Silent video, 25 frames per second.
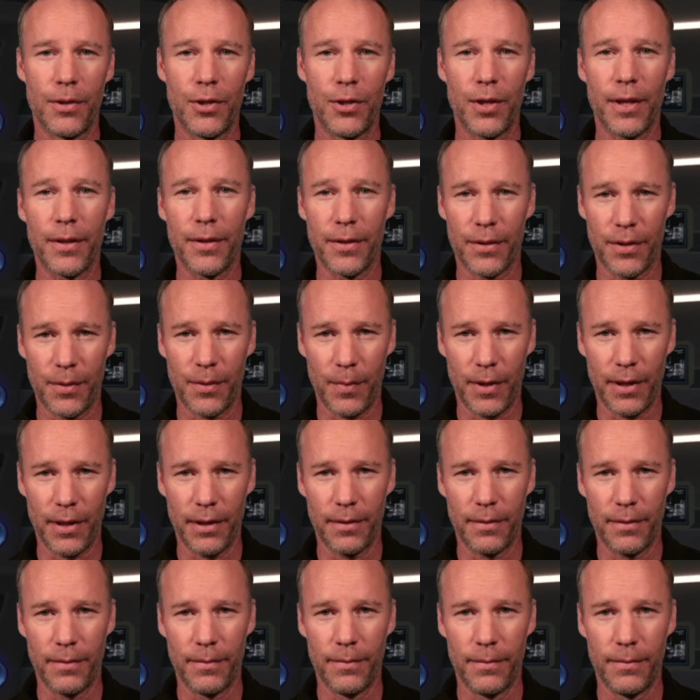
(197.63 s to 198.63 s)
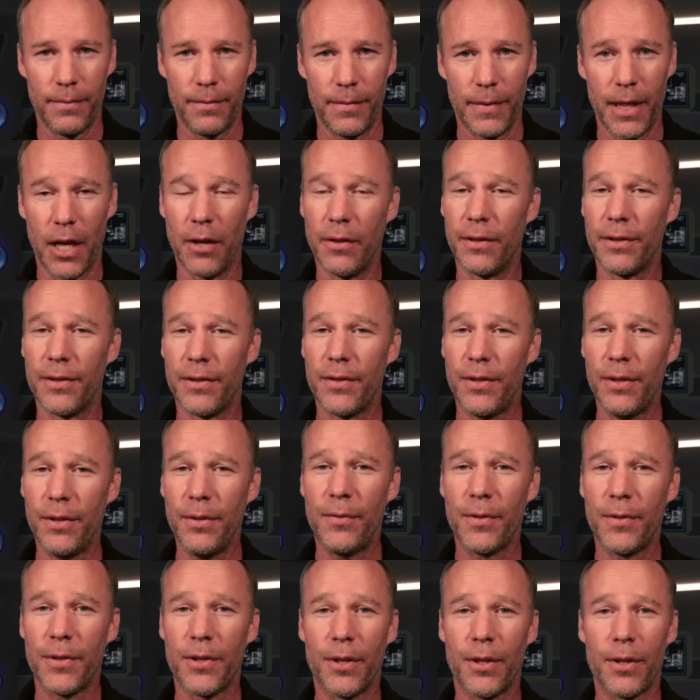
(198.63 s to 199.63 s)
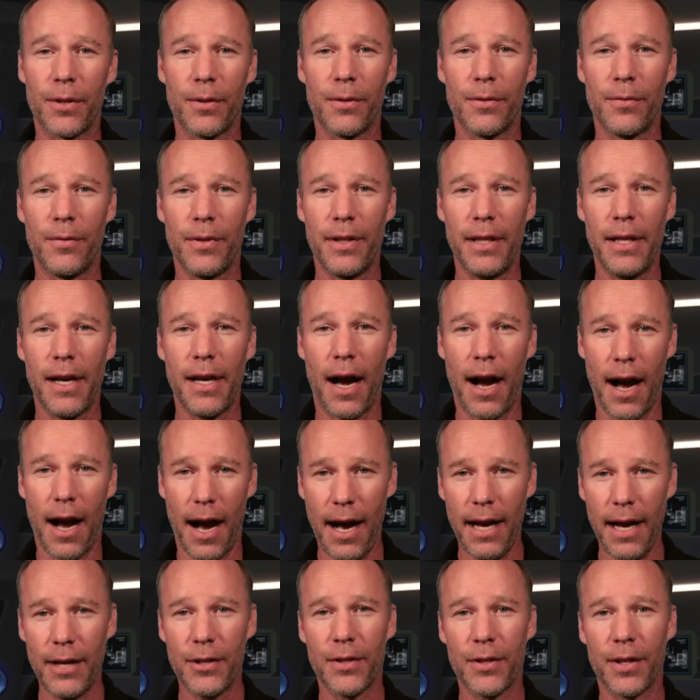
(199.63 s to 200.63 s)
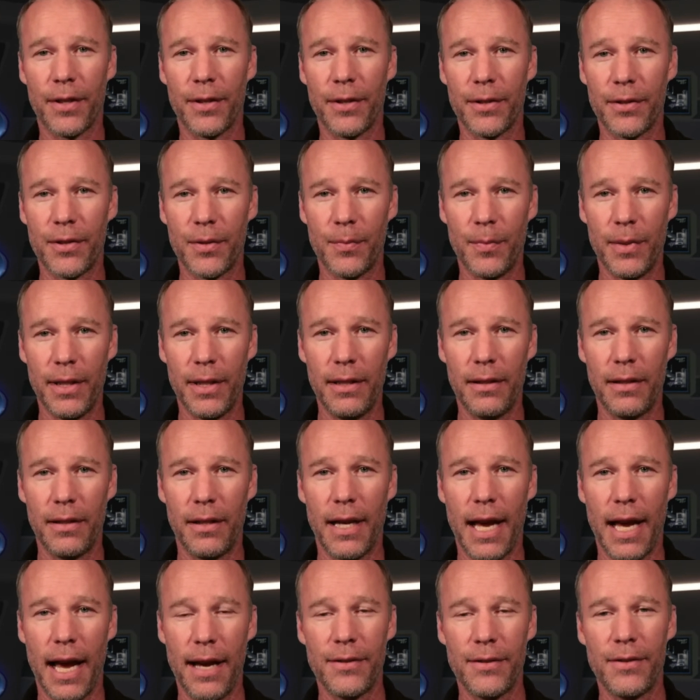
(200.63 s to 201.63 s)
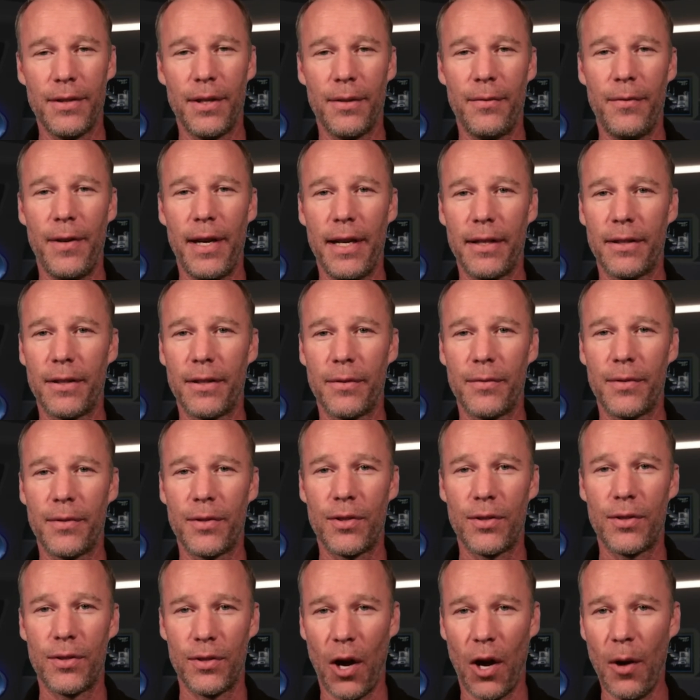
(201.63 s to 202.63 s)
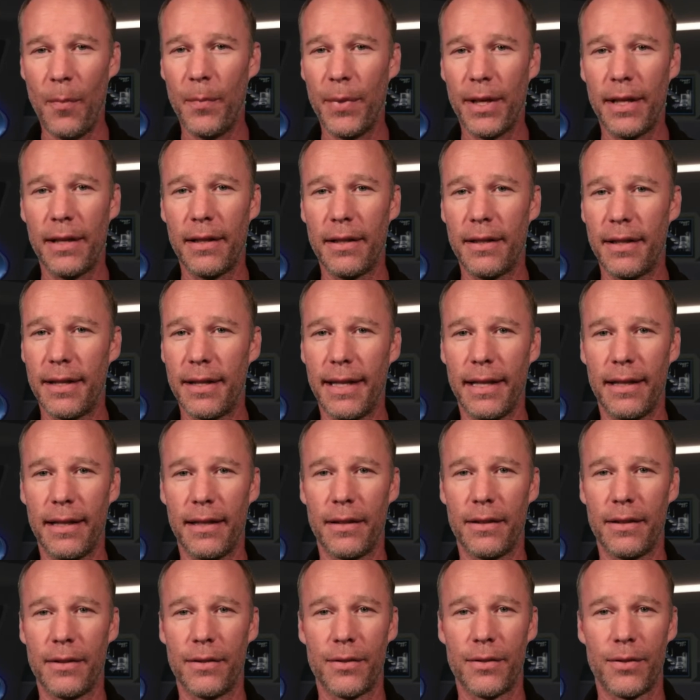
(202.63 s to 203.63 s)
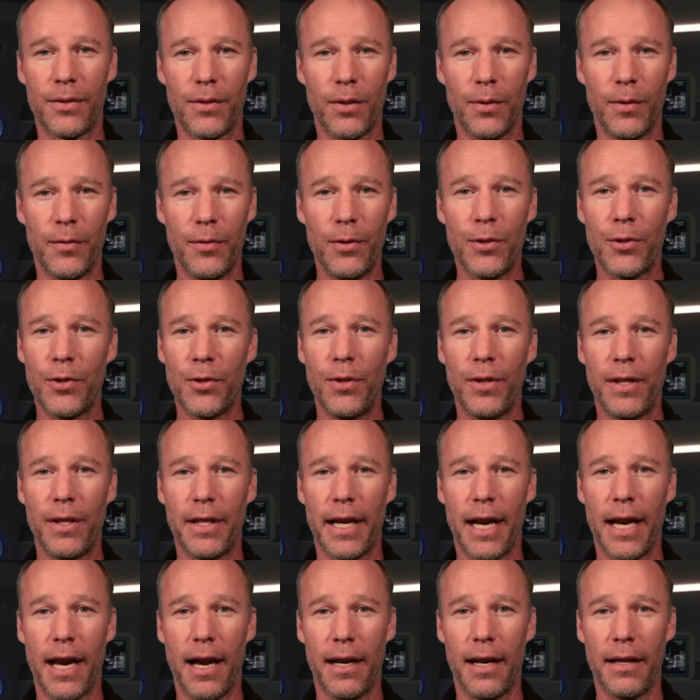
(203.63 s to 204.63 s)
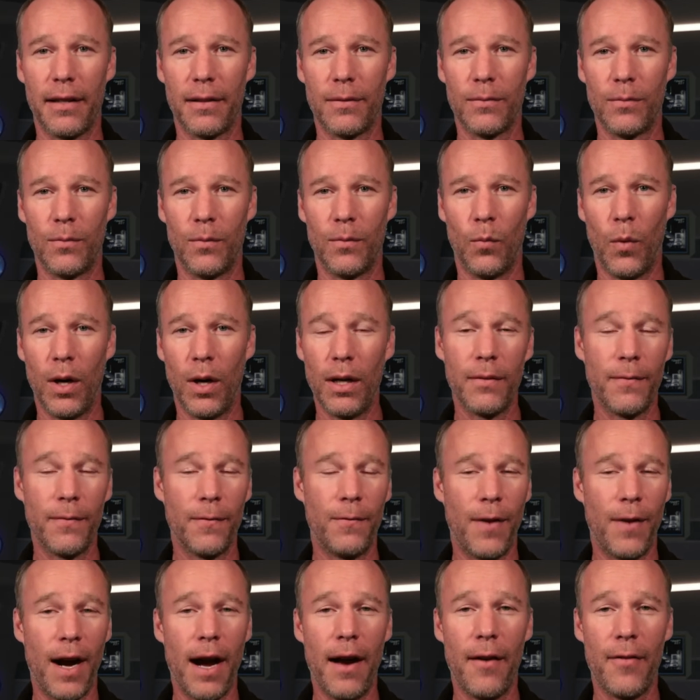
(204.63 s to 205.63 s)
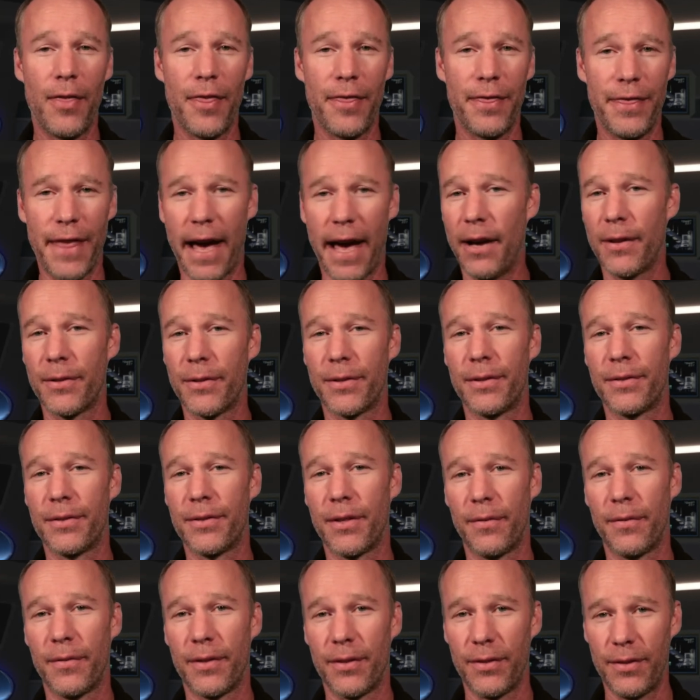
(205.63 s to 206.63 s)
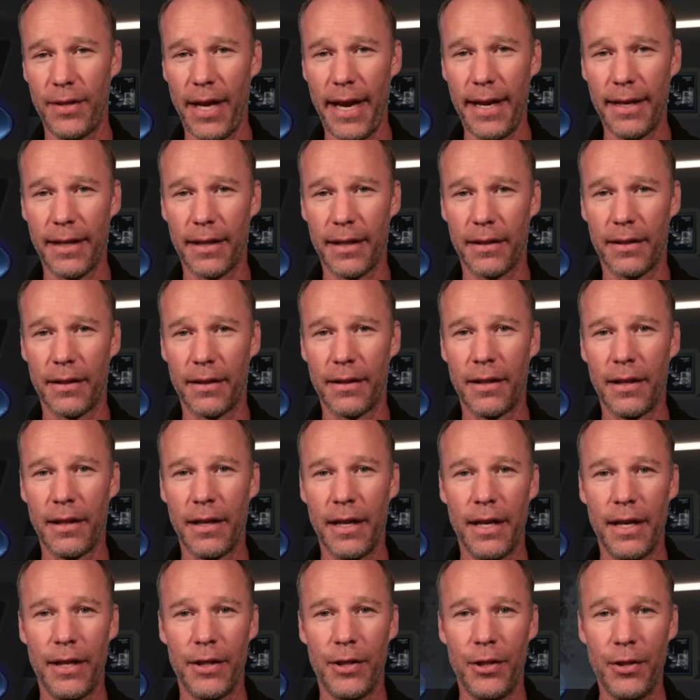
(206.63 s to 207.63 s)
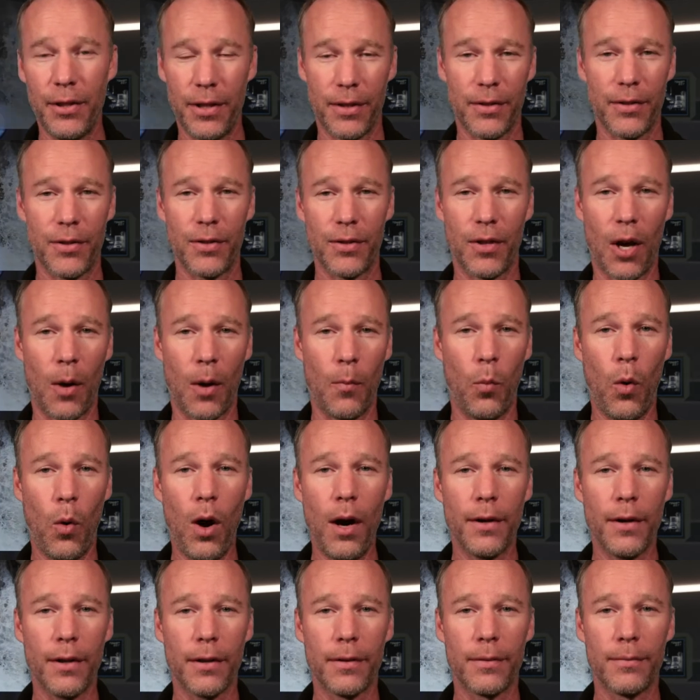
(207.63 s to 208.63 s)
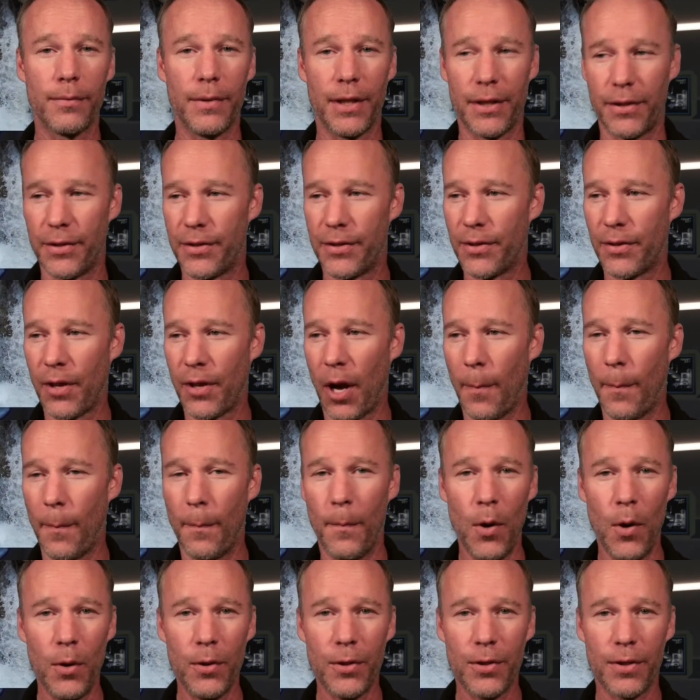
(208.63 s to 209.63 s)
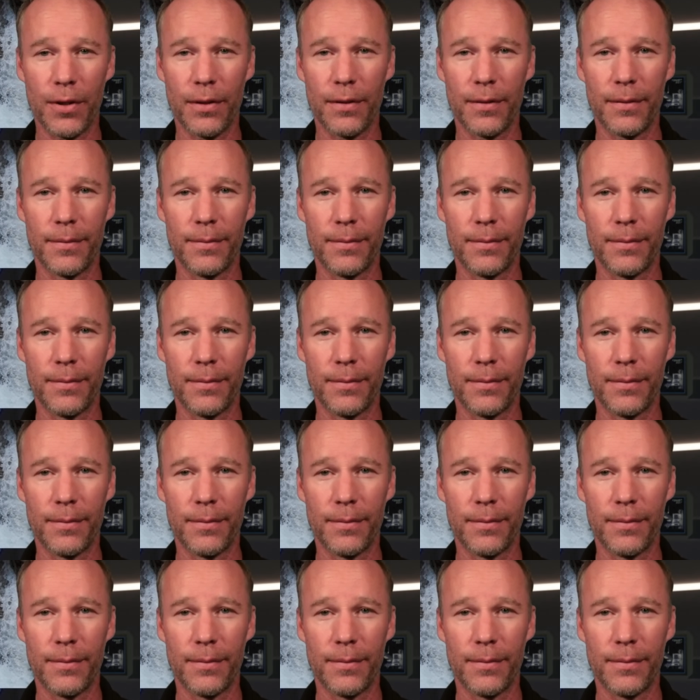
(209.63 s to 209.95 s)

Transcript: shutter speed. Now in still photography, a high shutter speed has the effect of stopping things. So if you're shooting at 1/5000th of a second, you can stop water, you can stop motion.